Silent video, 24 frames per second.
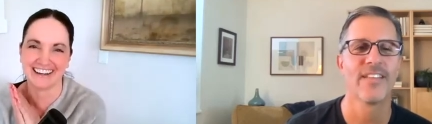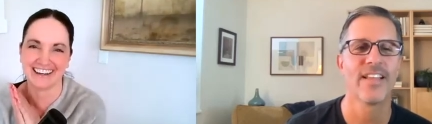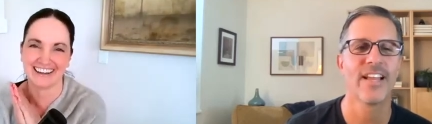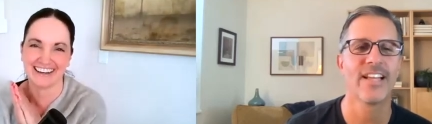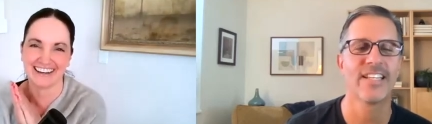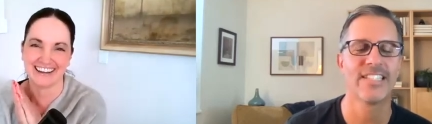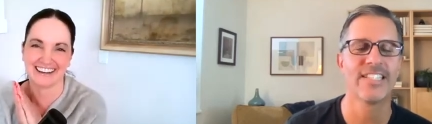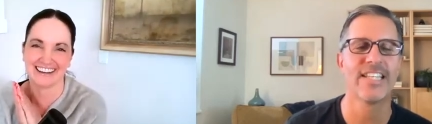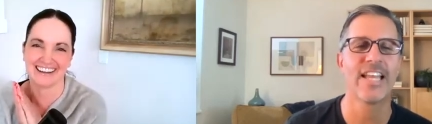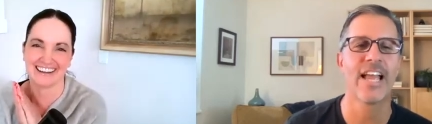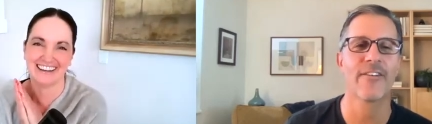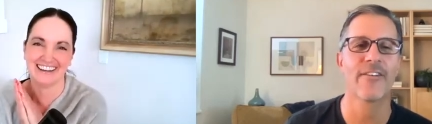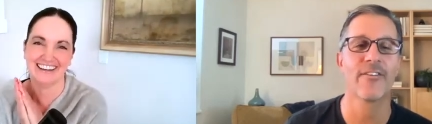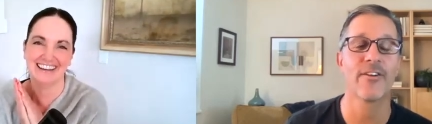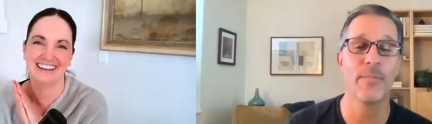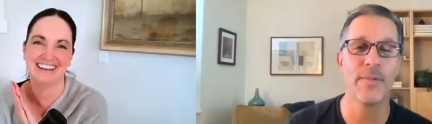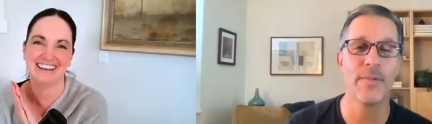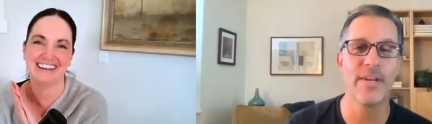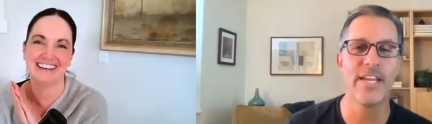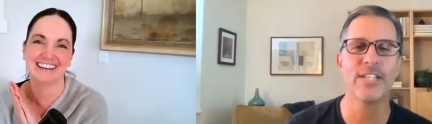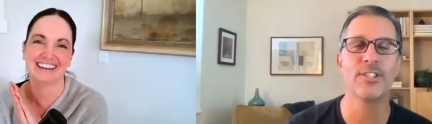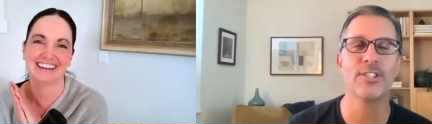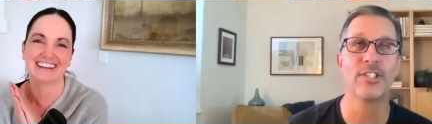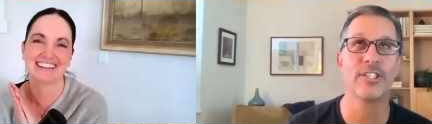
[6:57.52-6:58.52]
Speaker 1: that's the acronym.
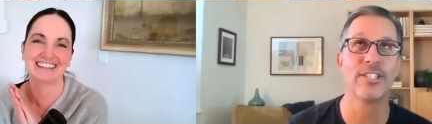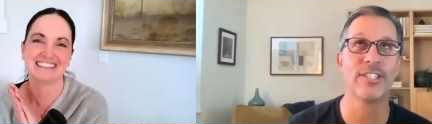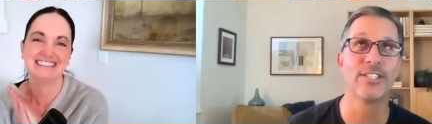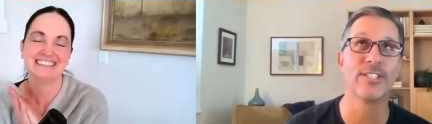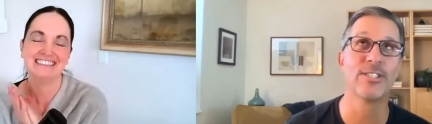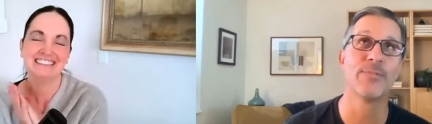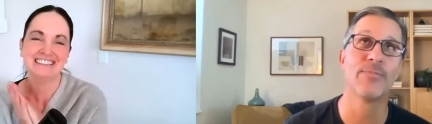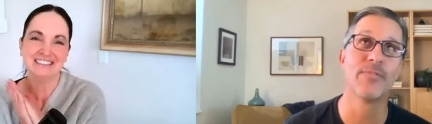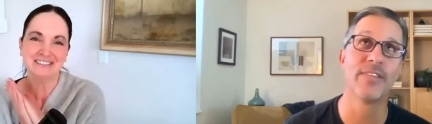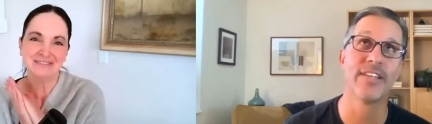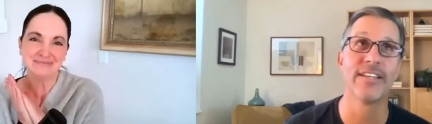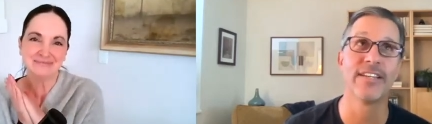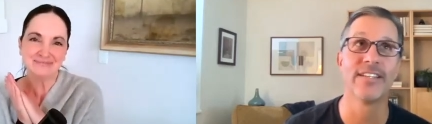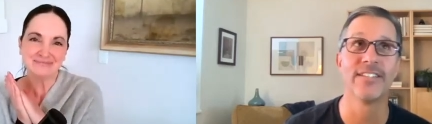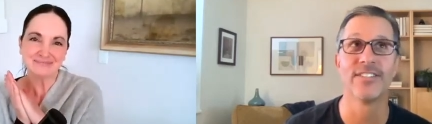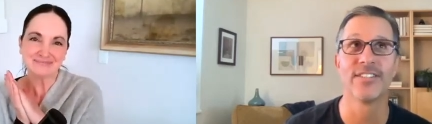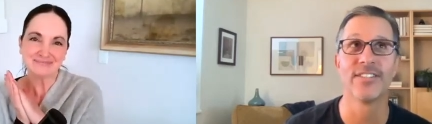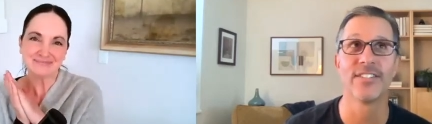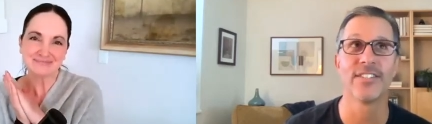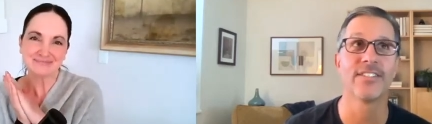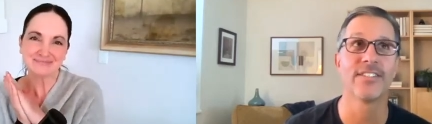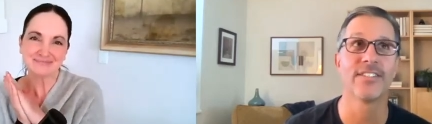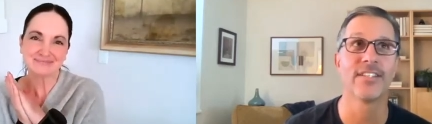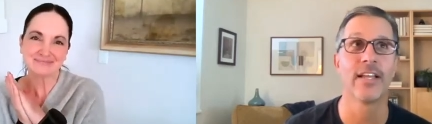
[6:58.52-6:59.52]
Initialism then is
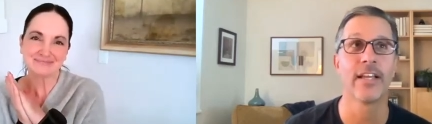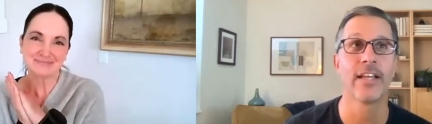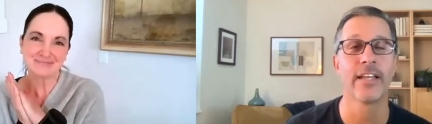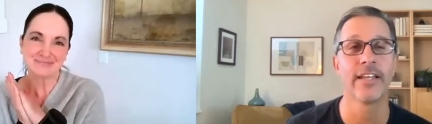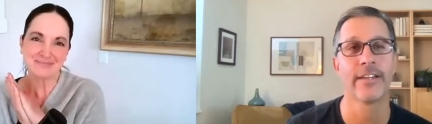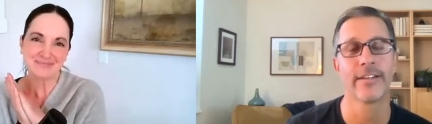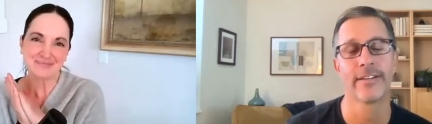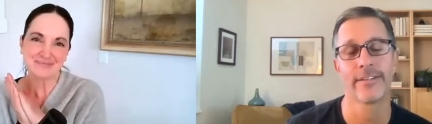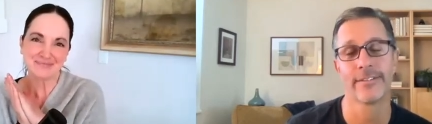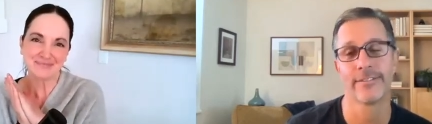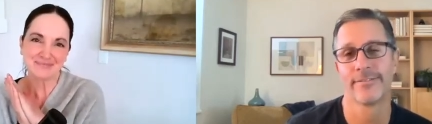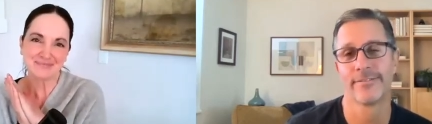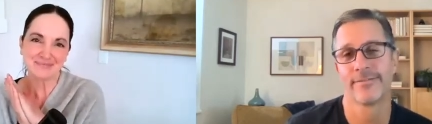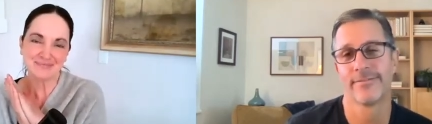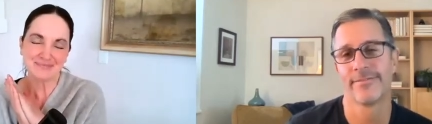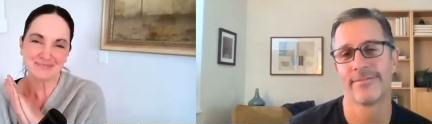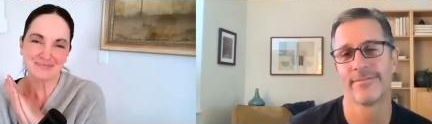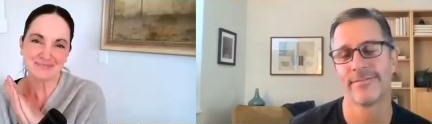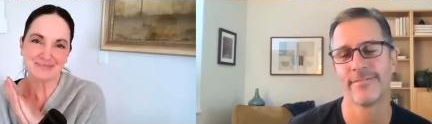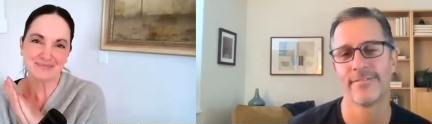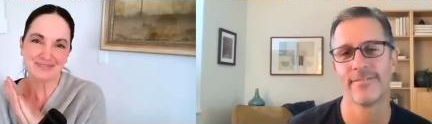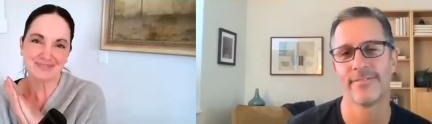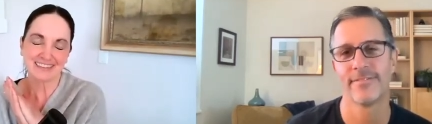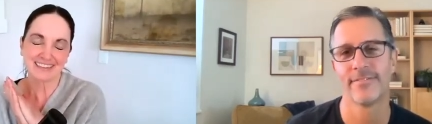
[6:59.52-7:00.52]
just like
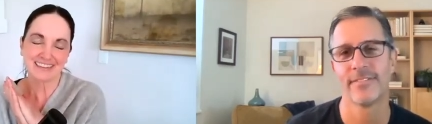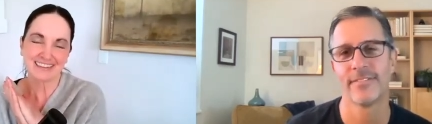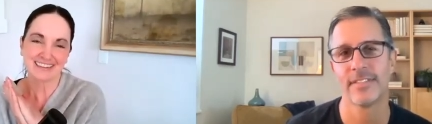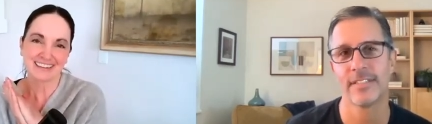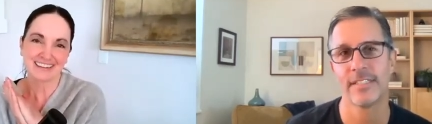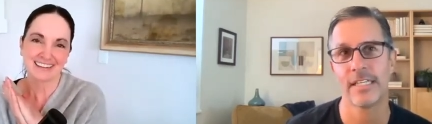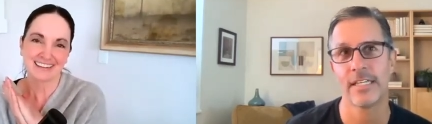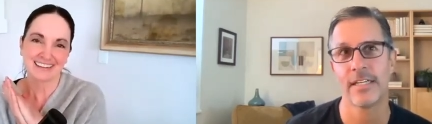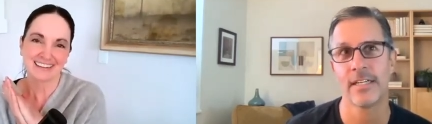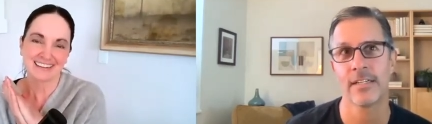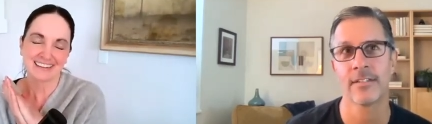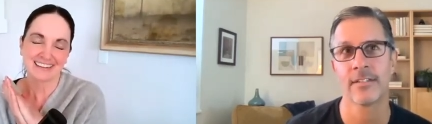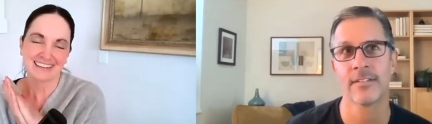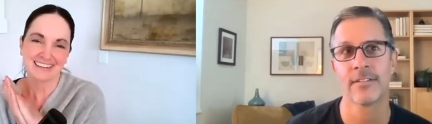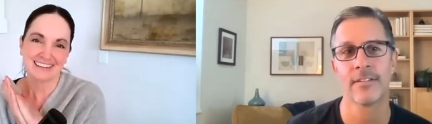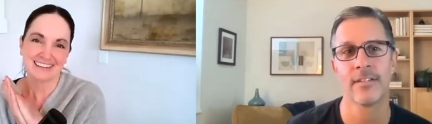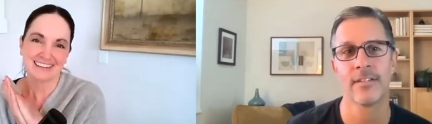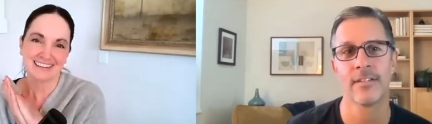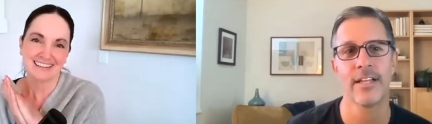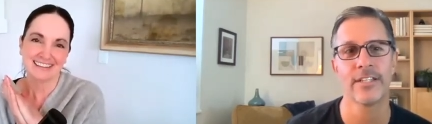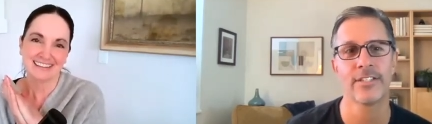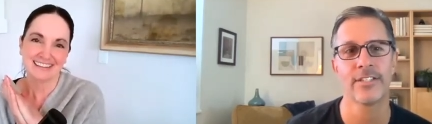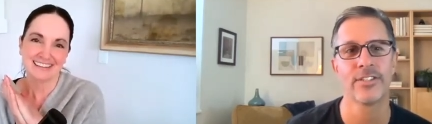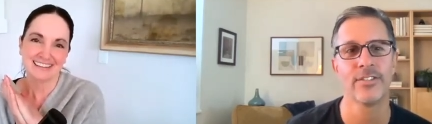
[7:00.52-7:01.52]
a
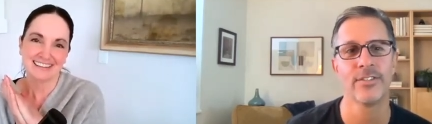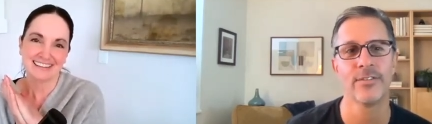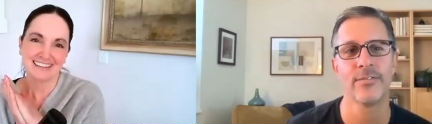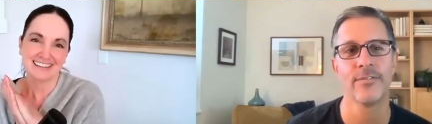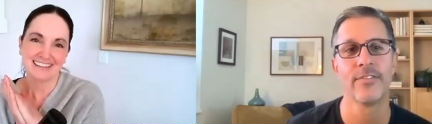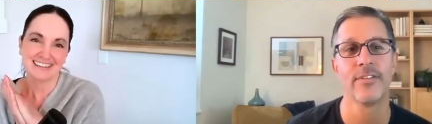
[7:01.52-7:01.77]
collection of